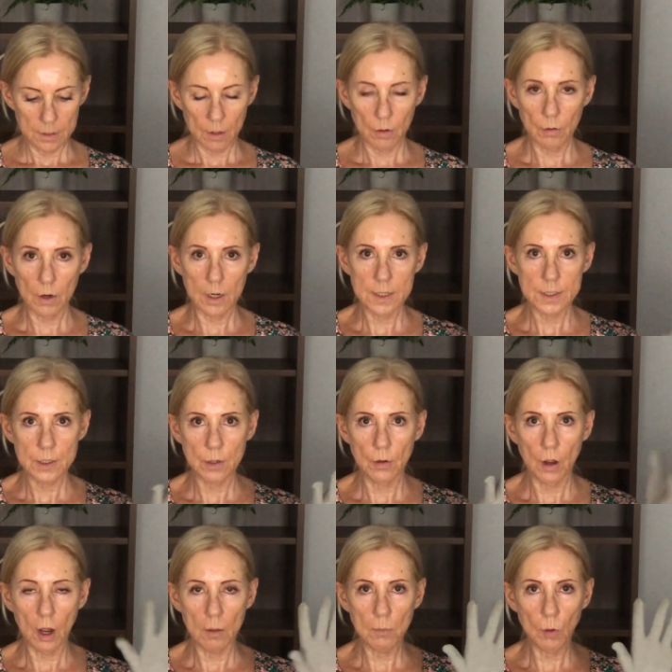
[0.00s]
Alright, so
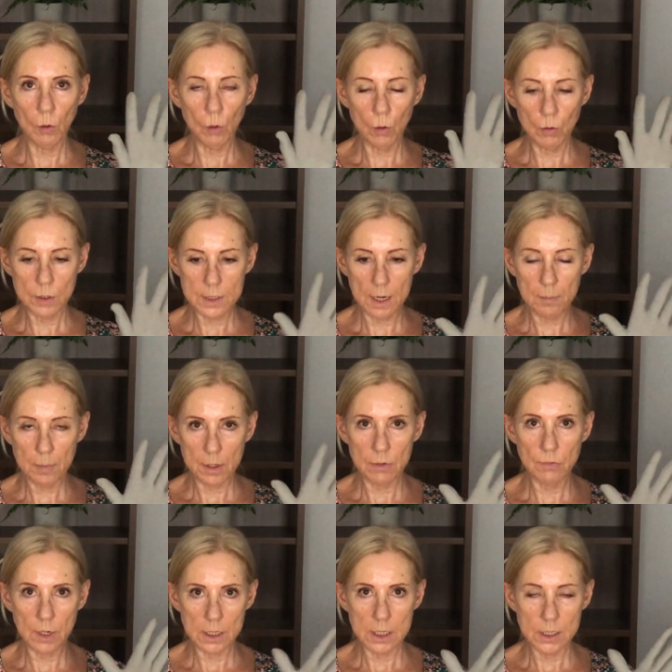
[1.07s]
I'm all hooked up and
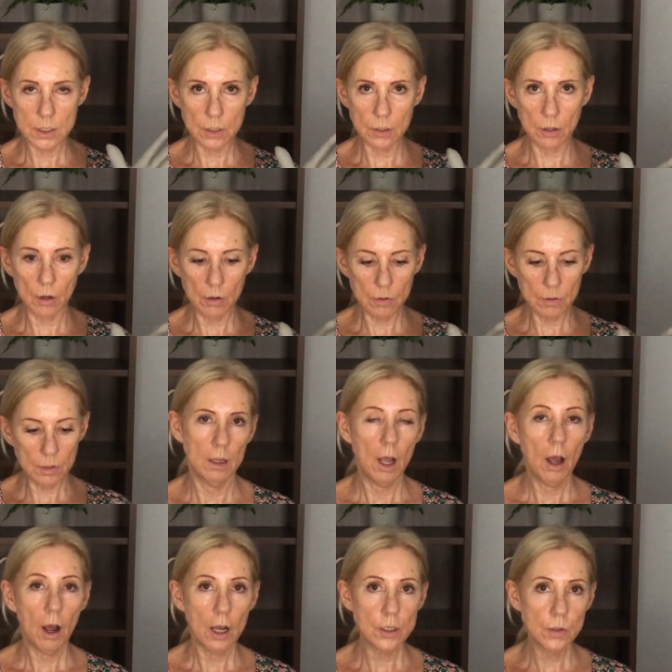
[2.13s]
ready to go.
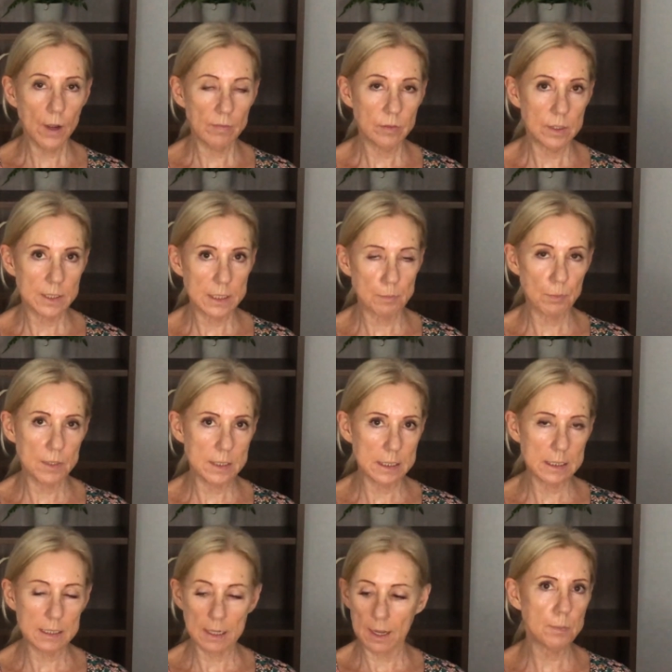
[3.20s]
I do have a
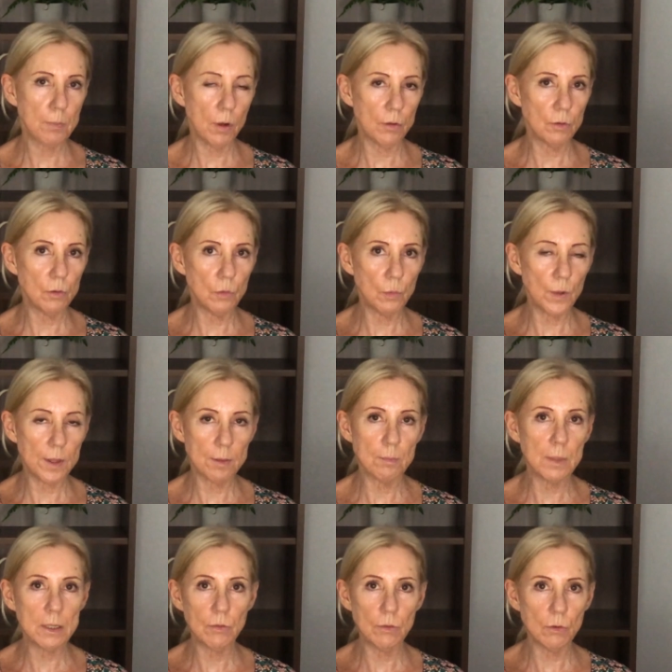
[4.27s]
spritz bottle with
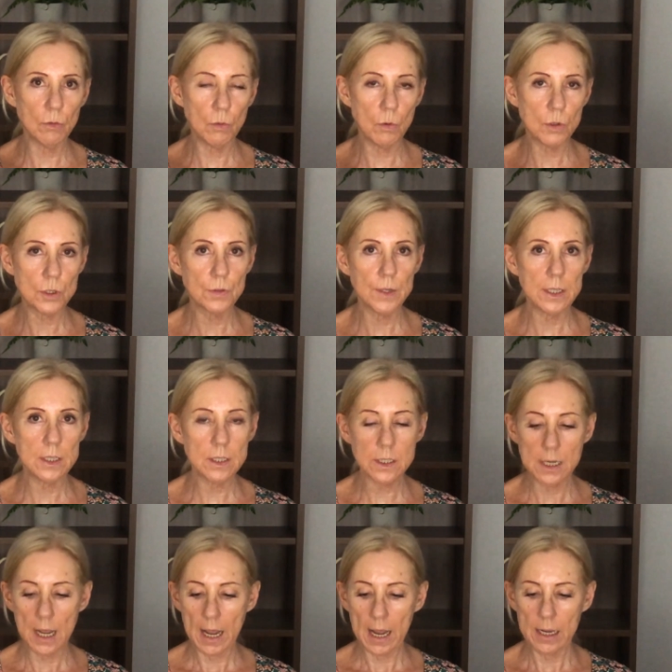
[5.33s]
mineral water in it,
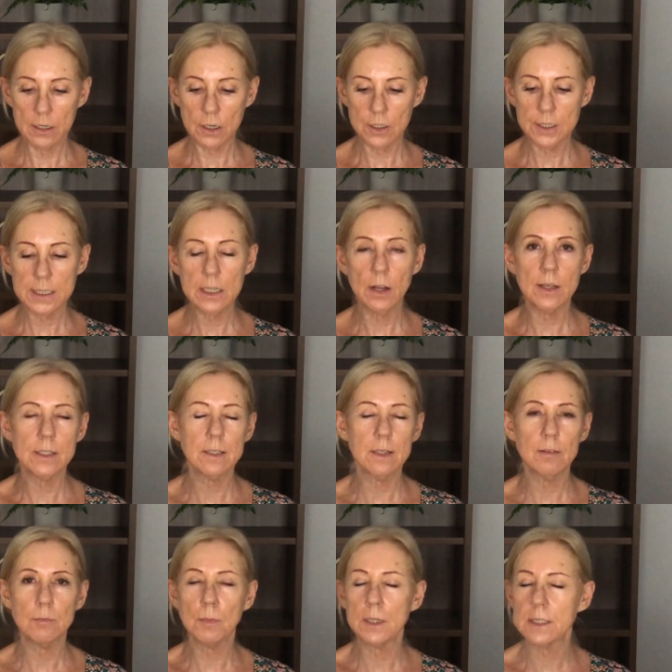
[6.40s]
and I just like to
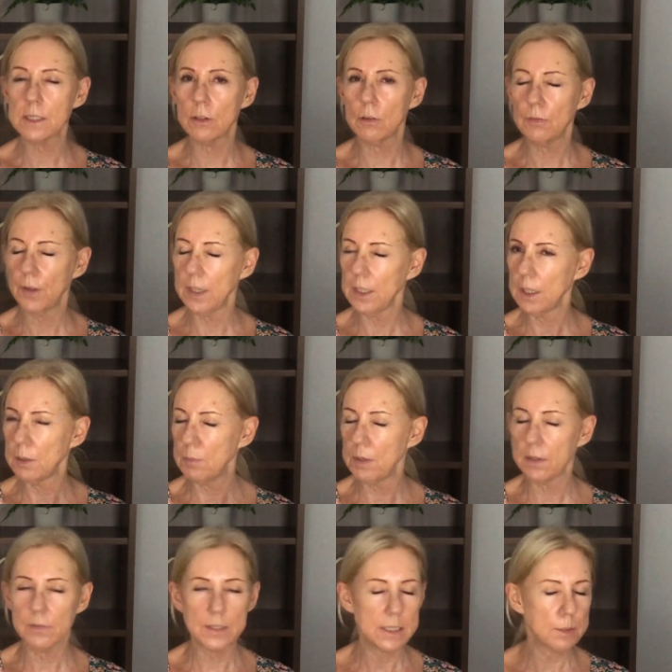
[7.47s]
give myself a little bit
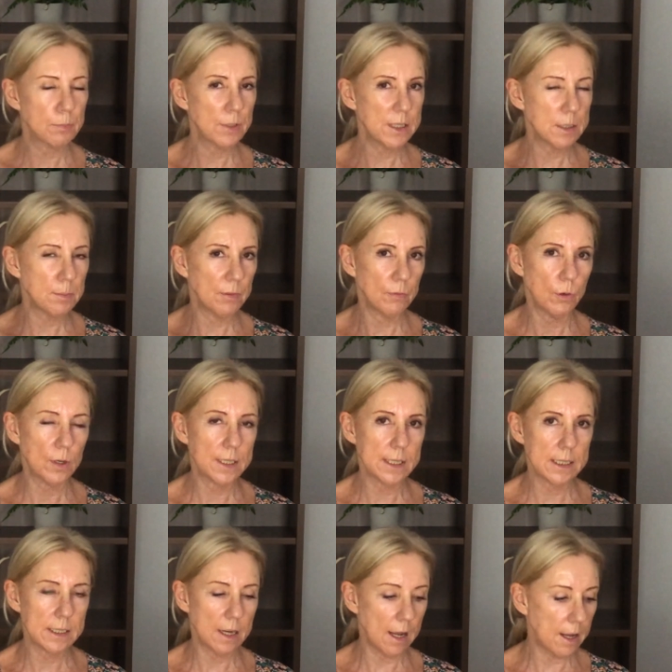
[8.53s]
of a spritz before I
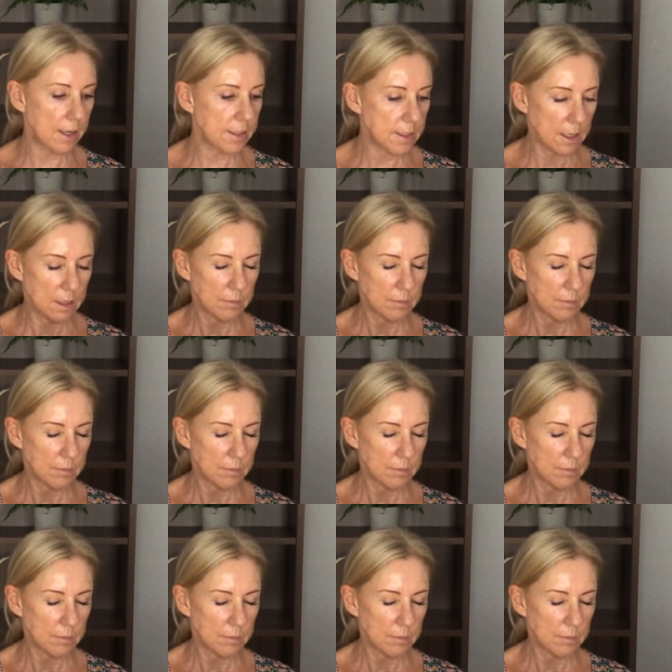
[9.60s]
start.